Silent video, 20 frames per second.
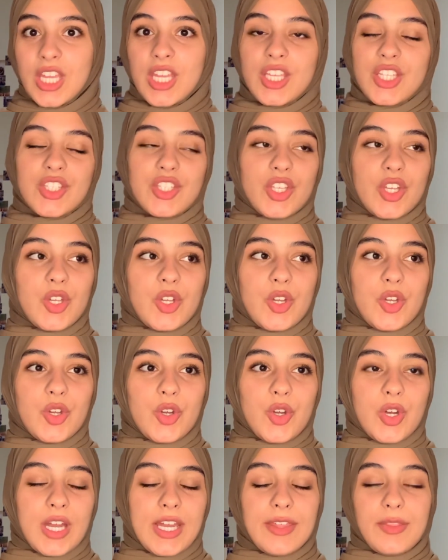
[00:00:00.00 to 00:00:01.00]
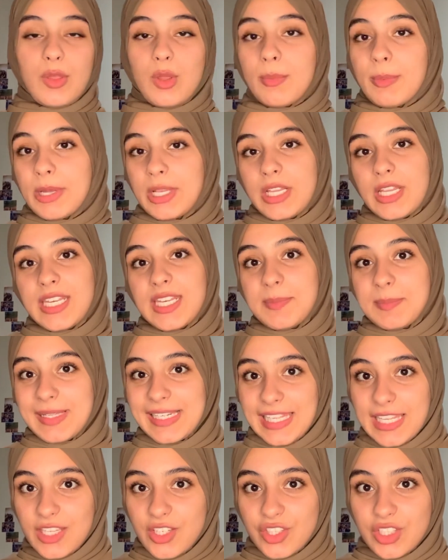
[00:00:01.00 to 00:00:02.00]
So I thought about learning
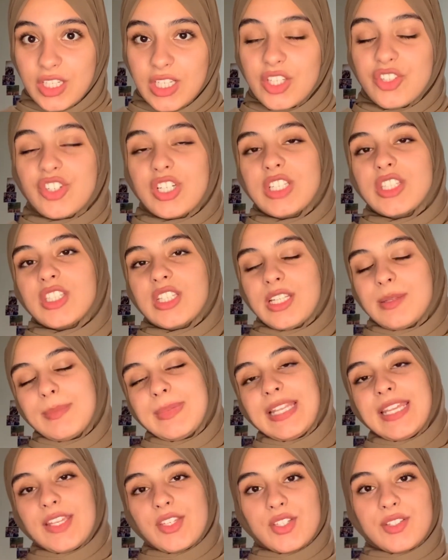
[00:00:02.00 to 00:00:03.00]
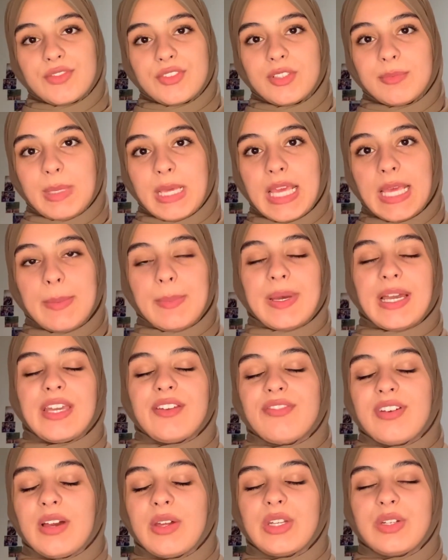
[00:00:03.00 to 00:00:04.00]
Malaysian and I tried to learn Malaysian for a bit, but I
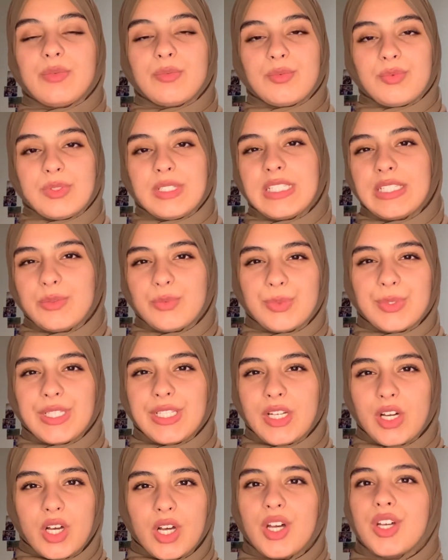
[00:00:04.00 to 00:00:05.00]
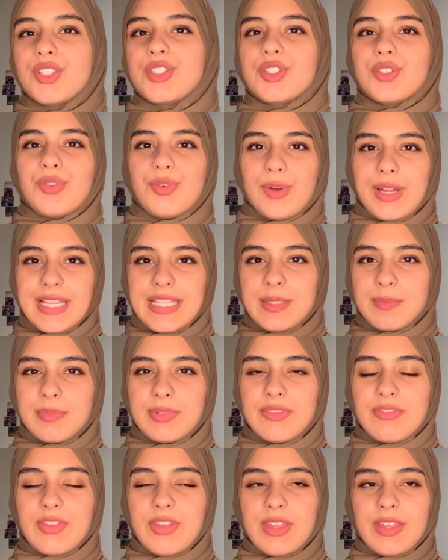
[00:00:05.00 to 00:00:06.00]
found it really hard to grasp
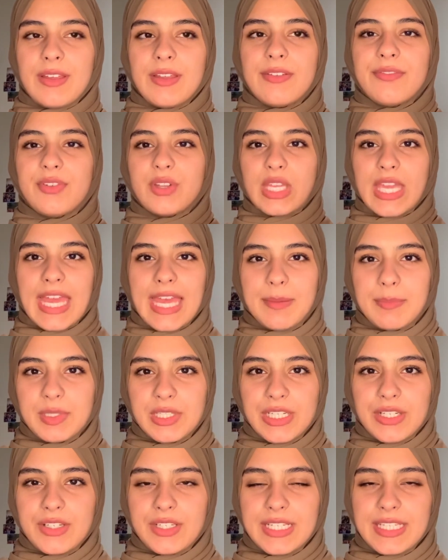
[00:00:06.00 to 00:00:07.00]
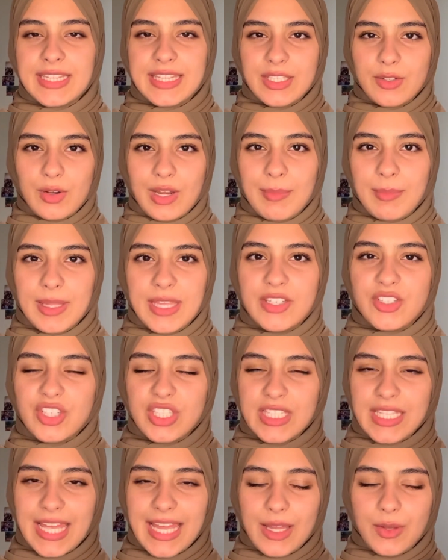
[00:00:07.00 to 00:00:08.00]
the vocabulary and the grammar and
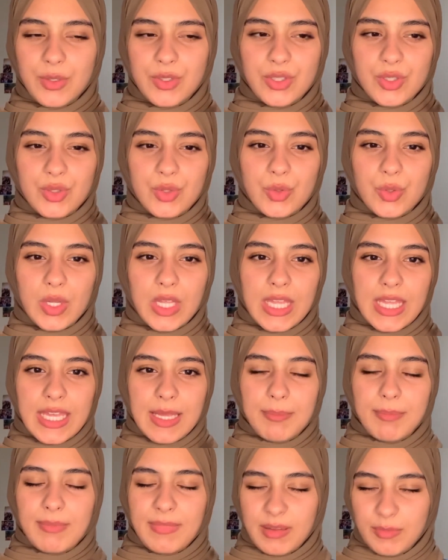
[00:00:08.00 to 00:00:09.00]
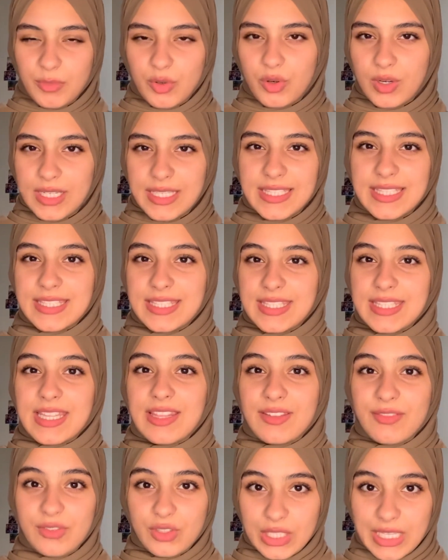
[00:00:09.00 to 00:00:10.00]
just how to memorize the
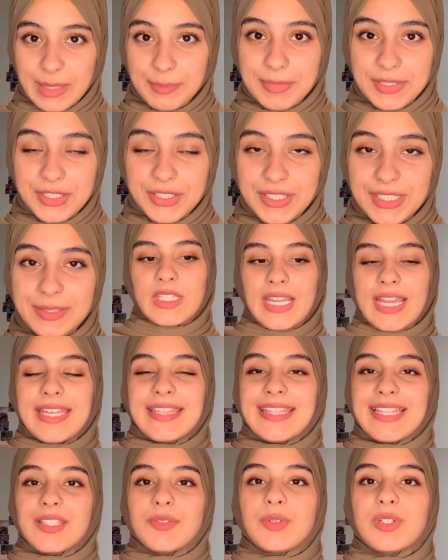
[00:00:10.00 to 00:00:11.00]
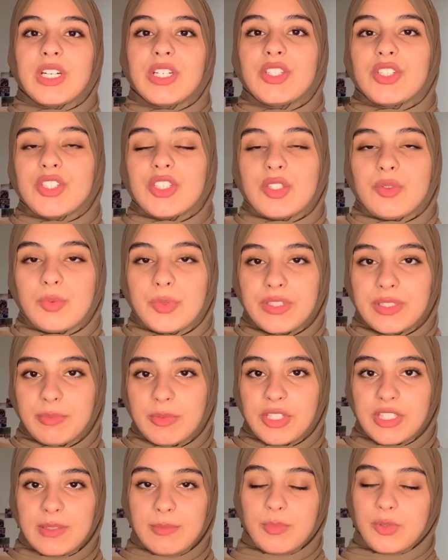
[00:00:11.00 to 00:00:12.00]
vocabulary. And that's where I understood what the
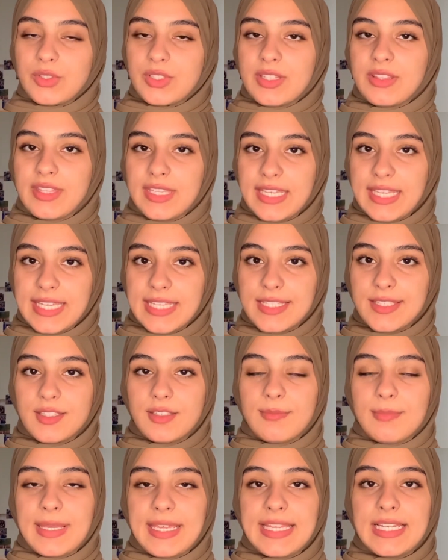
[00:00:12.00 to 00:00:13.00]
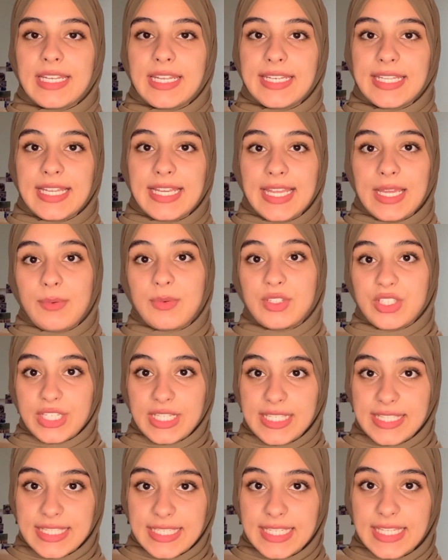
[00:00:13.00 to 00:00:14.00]
most important thing is to make learning a language
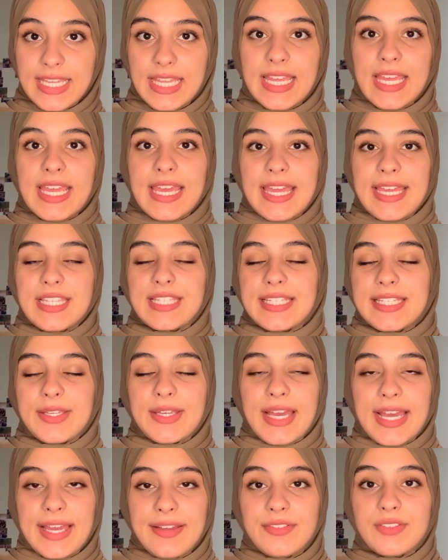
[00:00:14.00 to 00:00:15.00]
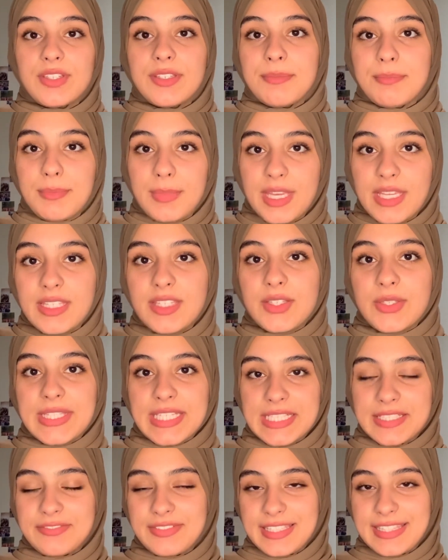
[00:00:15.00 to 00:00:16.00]
easy, is that you have to immerse
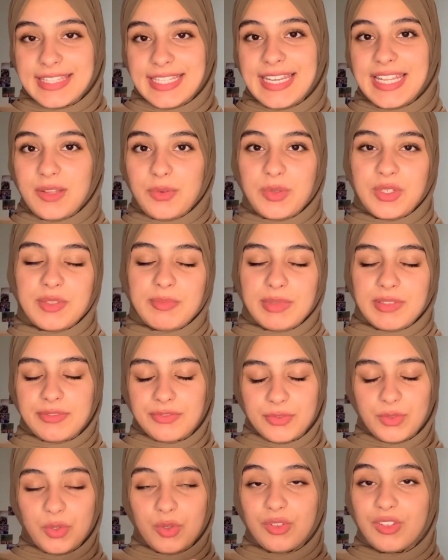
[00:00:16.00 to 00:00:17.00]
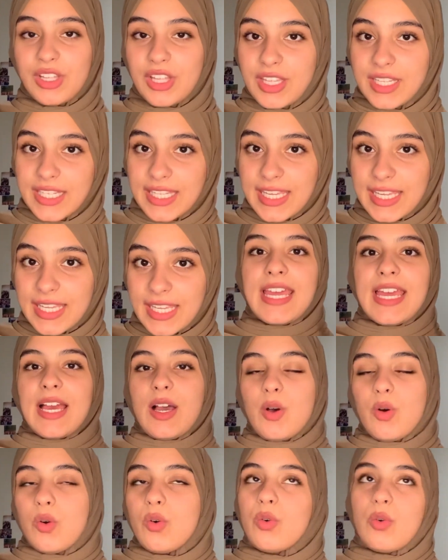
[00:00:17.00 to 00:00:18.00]
yourself in the language before learning it
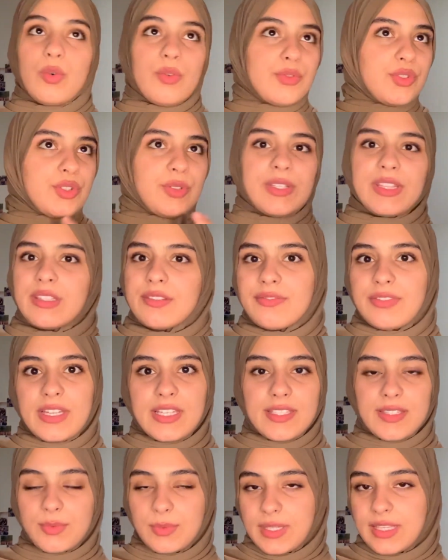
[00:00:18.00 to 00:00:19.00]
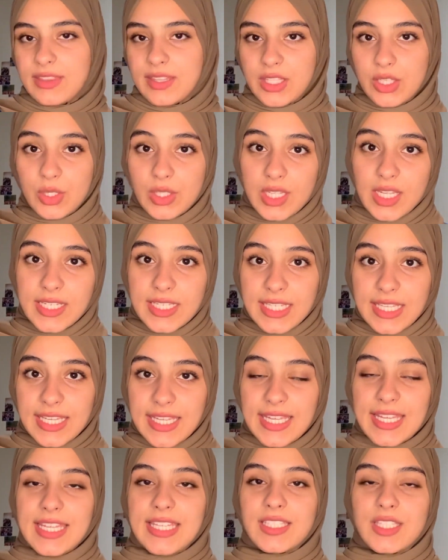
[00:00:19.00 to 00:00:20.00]
or during the first week that you're learning it.
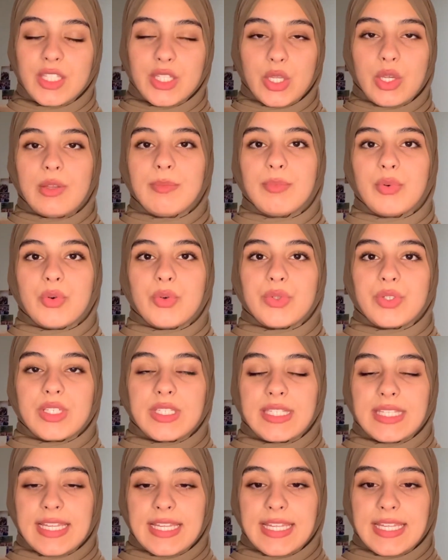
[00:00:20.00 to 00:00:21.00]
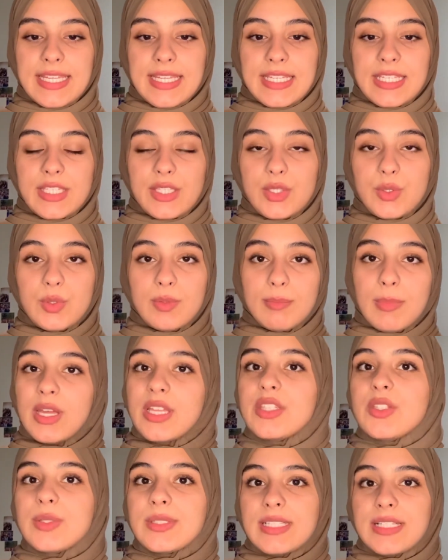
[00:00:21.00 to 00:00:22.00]
It's so important that you
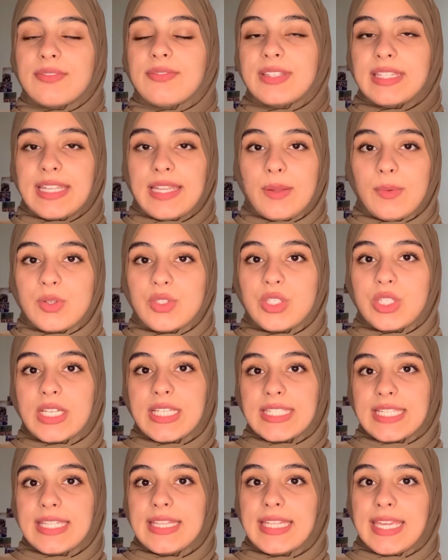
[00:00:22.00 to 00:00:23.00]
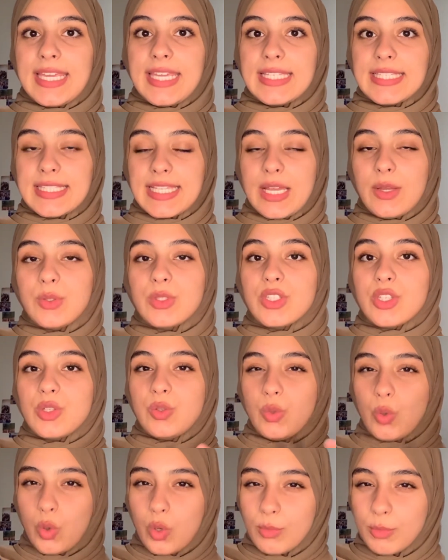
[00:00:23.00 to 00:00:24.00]
immerse yourself in the language to the extent that it sounds
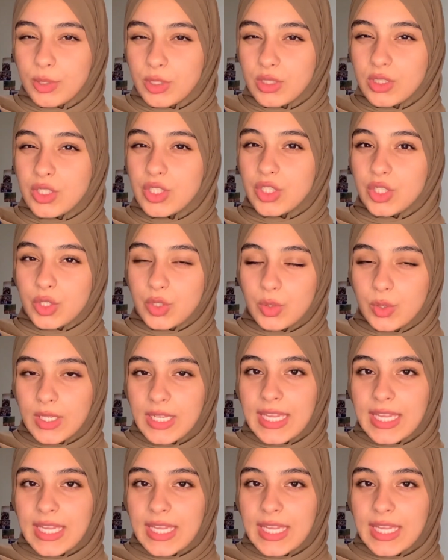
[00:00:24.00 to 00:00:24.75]
normal to you.